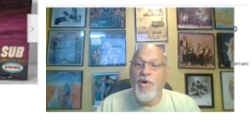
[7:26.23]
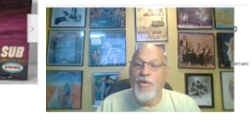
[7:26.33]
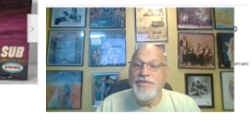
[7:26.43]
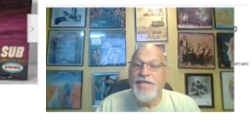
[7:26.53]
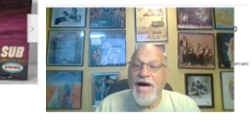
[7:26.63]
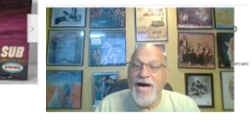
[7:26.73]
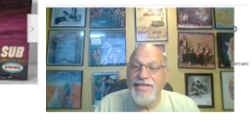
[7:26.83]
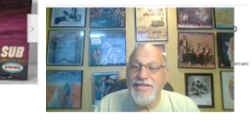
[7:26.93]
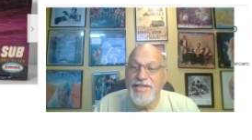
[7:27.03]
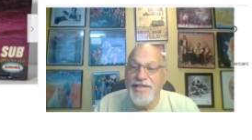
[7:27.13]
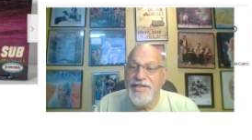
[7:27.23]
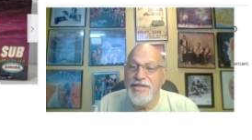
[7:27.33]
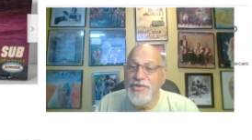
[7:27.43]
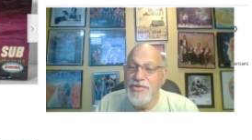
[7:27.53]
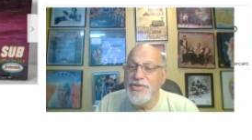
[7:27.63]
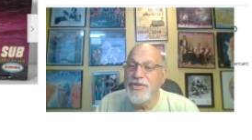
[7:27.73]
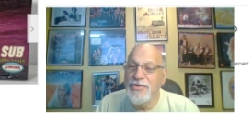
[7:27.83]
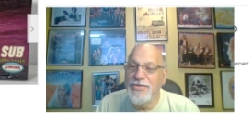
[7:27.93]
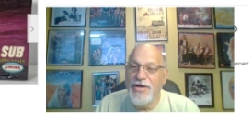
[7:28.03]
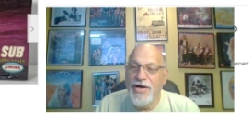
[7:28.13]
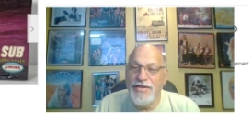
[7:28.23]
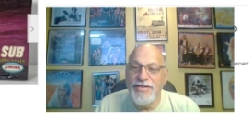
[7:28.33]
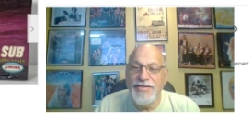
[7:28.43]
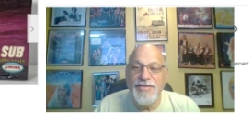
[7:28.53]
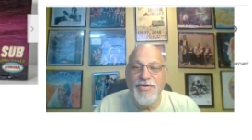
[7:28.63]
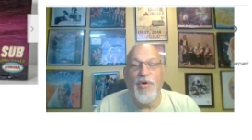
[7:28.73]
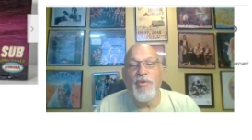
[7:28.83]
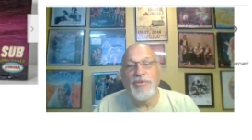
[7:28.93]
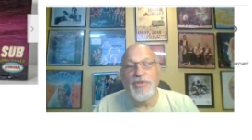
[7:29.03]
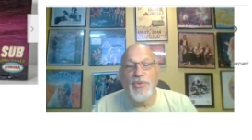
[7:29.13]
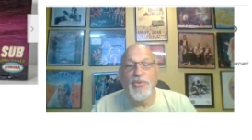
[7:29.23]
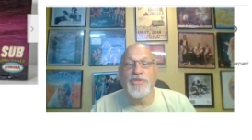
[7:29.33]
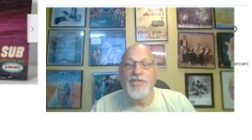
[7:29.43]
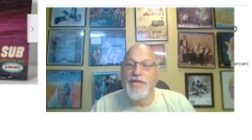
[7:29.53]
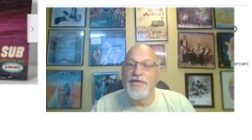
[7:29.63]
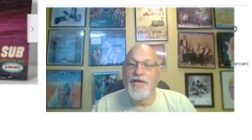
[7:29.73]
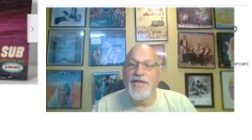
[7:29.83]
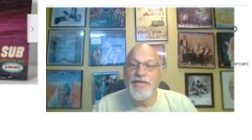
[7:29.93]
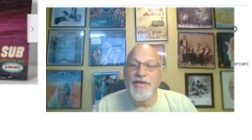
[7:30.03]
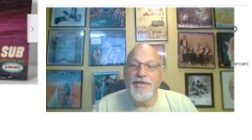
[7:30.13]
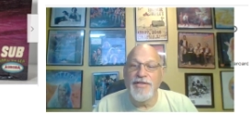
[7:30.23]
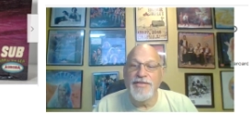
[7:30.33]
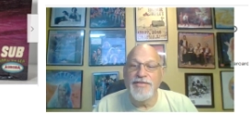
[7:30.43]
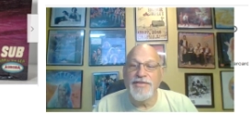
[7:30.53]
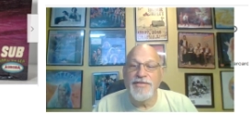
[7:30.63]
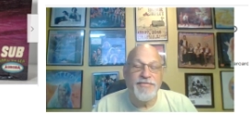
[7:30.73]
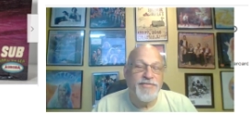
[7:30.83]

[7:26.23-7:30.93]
What was the highest thing that you sold in August, or what was the coolest thing that you found in August?